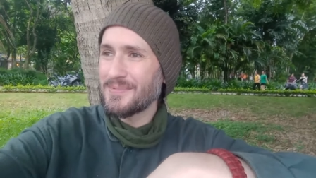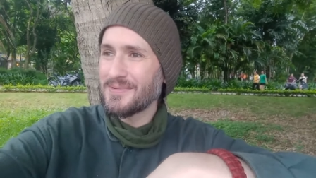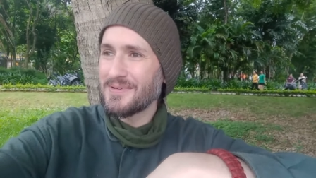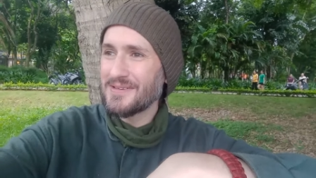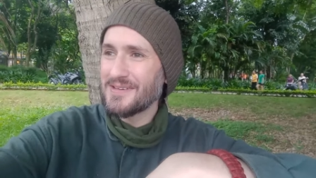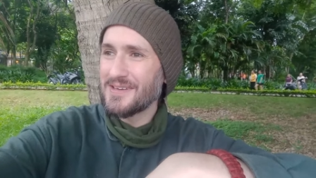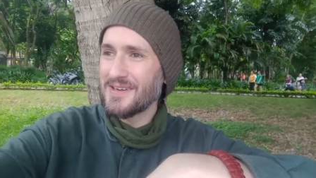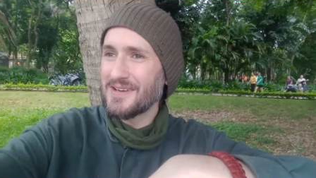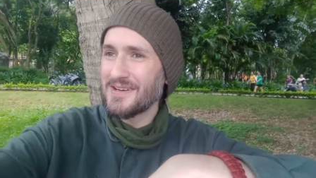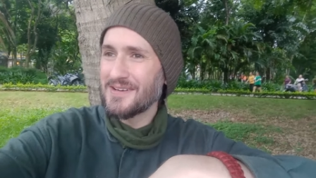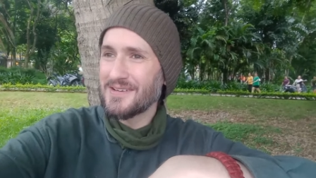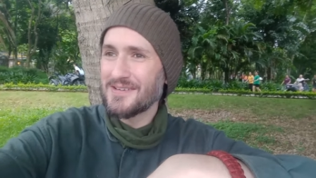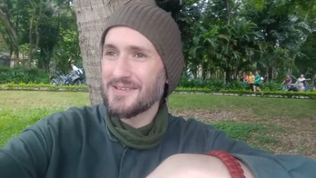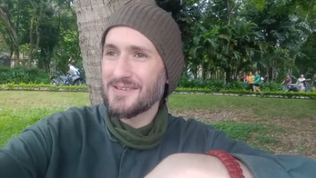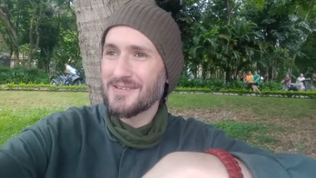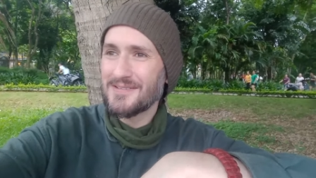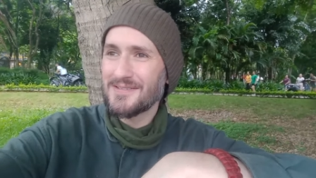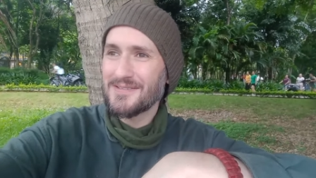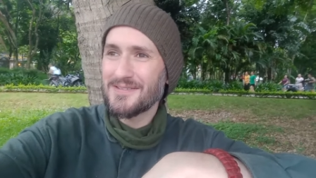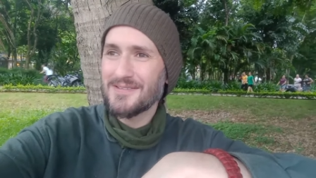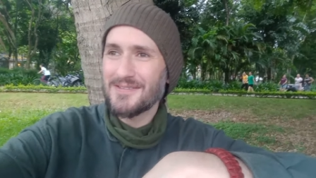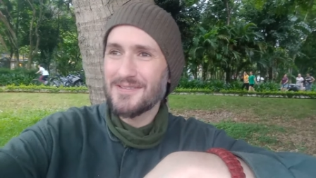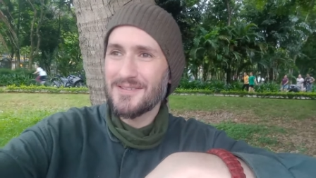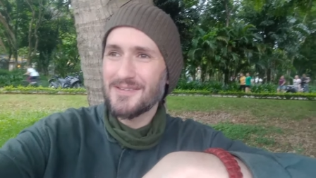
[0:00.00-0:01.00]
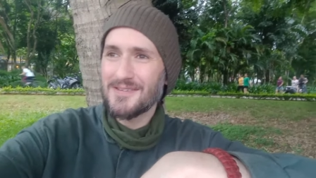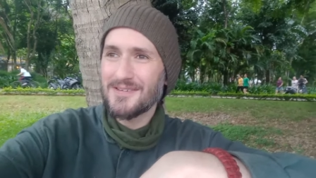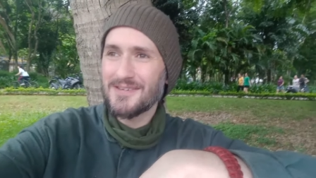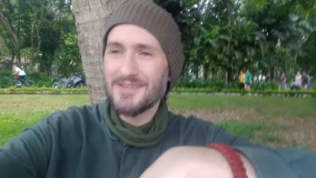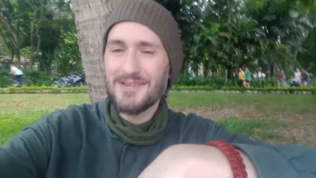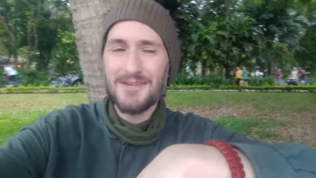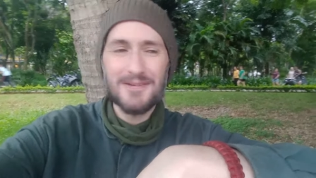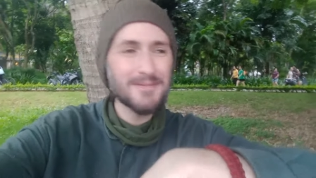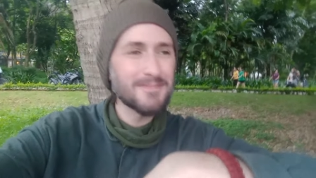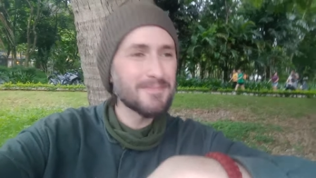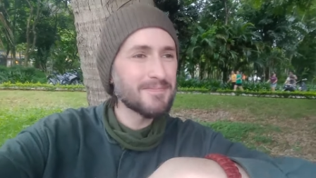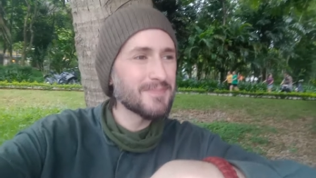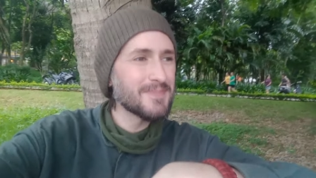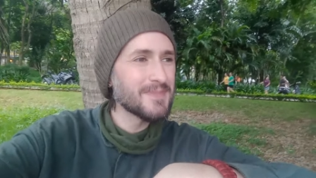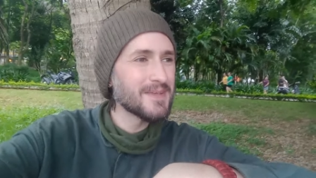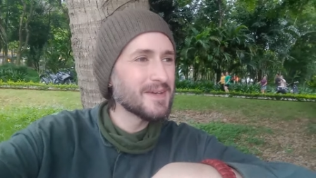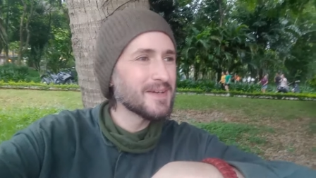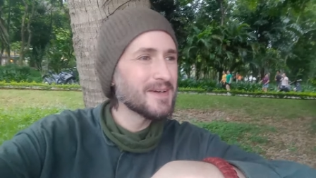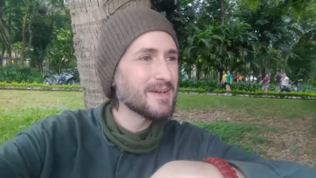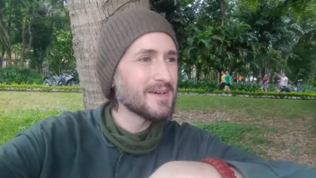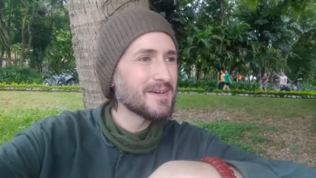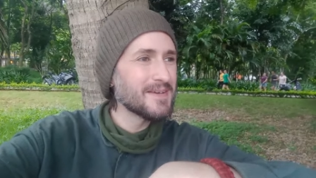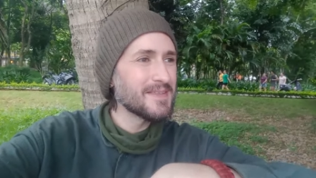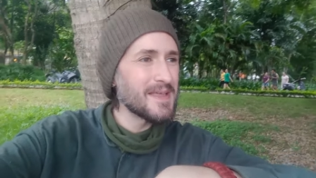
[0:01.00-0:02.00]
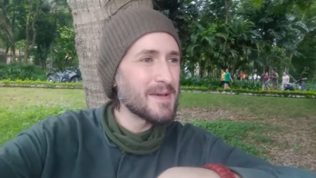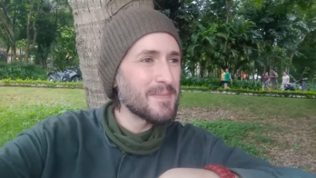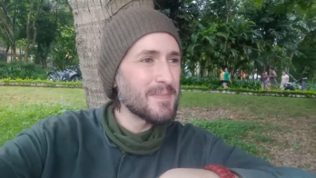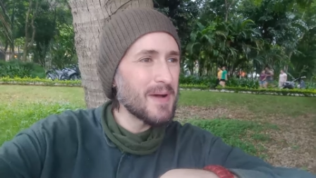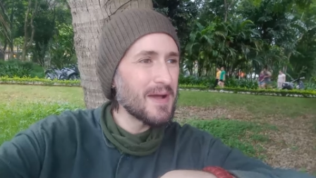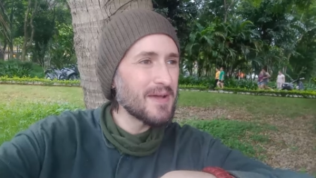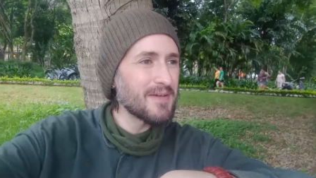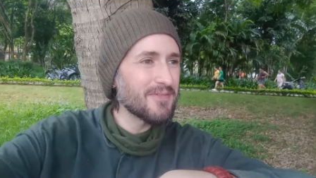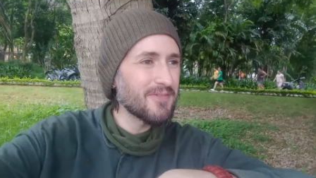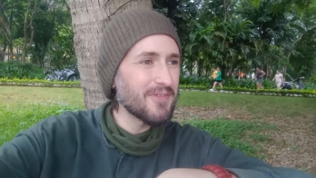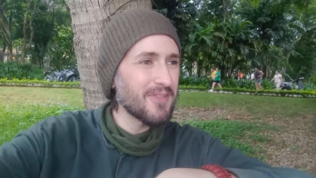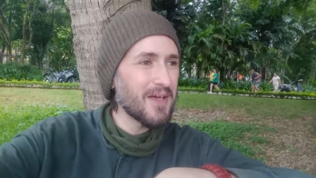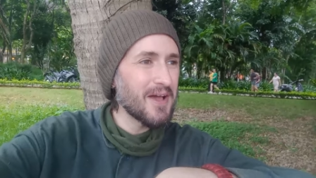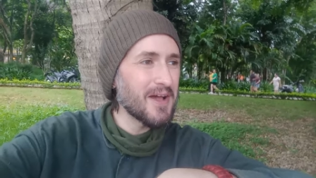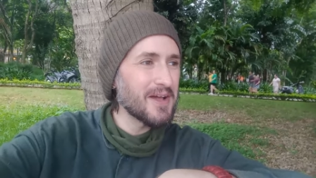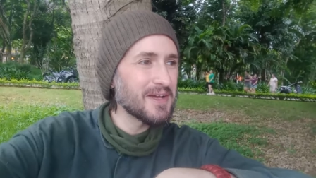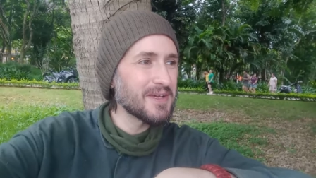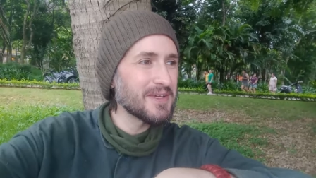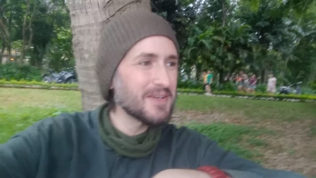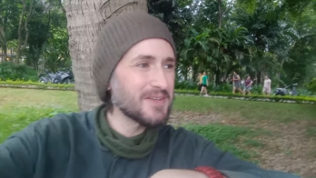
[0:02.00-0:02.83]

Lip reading: And yeah, you know, that might fly,